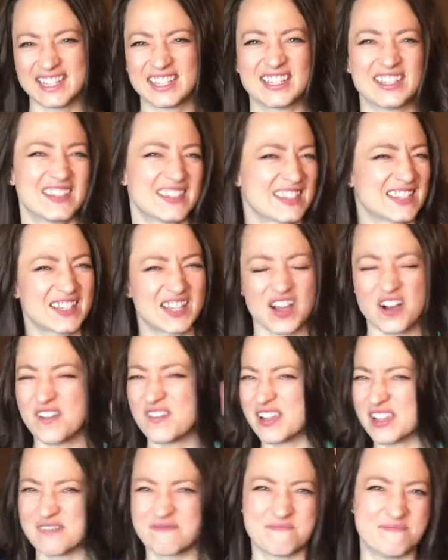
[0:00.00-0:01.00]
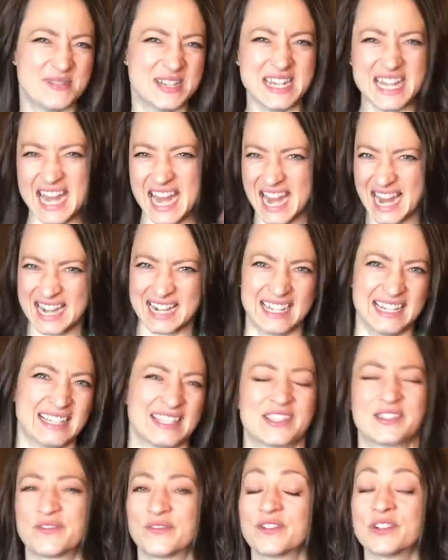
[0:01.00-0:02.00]
just going
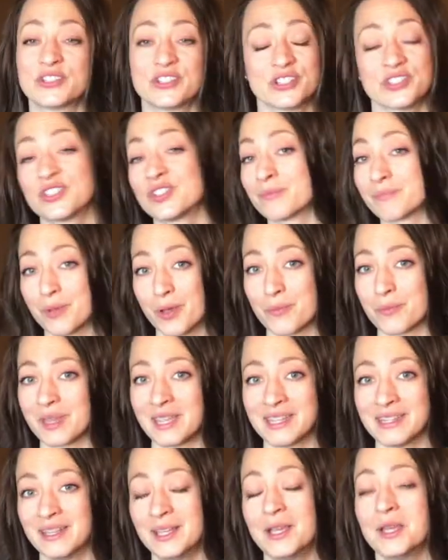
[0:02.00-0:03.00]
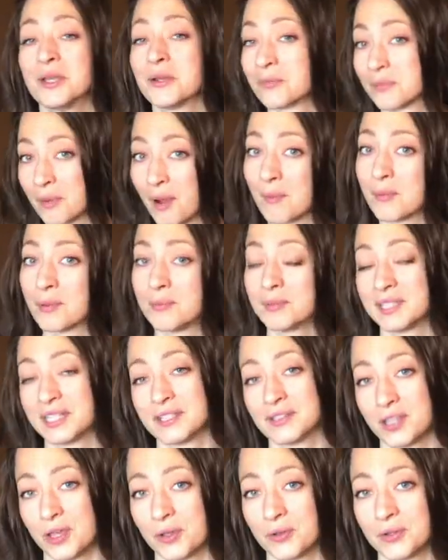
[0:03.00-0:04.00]
bananas for just a moment, probably
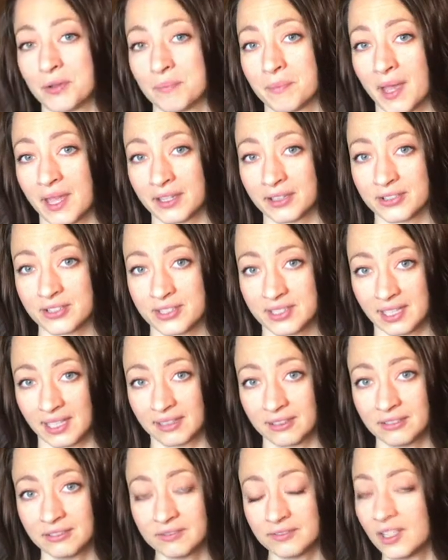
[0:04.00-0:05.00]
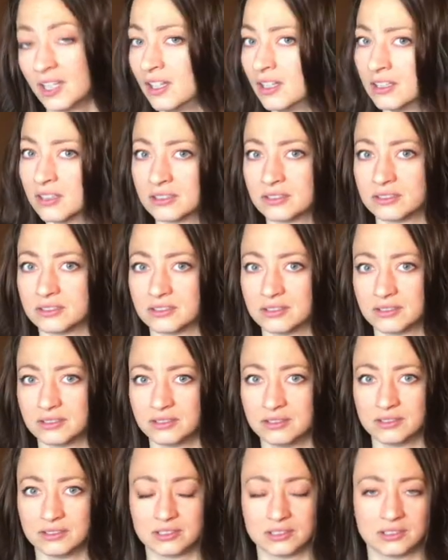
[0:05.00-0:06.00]
alone and by yourself.
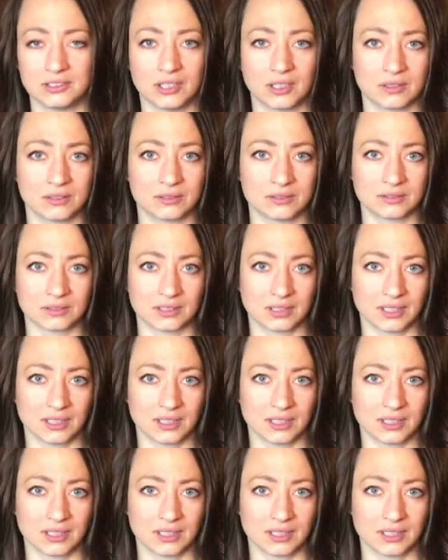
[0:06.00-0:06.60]
Don't